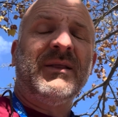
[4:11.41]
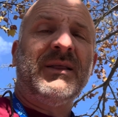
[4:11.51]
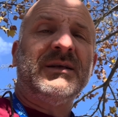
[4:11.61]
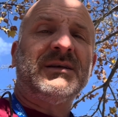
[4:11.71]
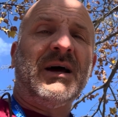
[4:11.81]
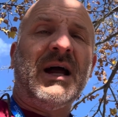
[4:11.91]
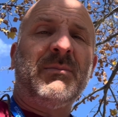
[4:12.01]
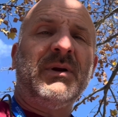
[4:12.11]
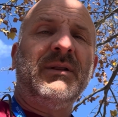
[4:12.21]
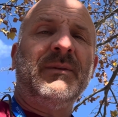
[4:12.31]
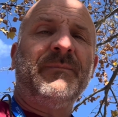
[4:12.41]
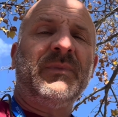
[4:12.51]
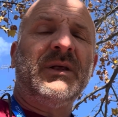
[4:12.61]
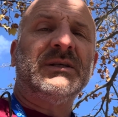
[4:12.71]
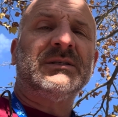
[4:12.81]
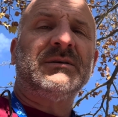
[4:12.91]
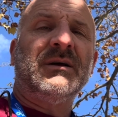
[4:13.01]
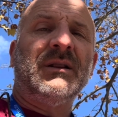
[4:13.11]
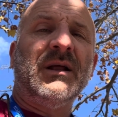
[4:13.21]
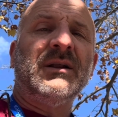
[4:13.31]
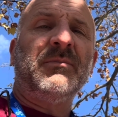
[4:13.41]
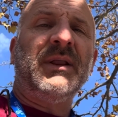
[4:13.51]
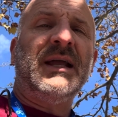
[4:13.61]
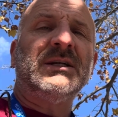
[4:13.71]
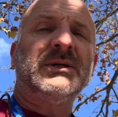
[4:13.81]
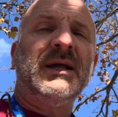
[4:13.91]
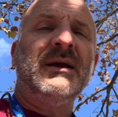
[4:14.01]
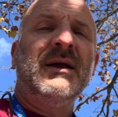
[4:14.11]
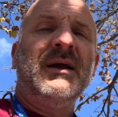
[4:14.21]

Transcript: this hybrid, this London Planetree,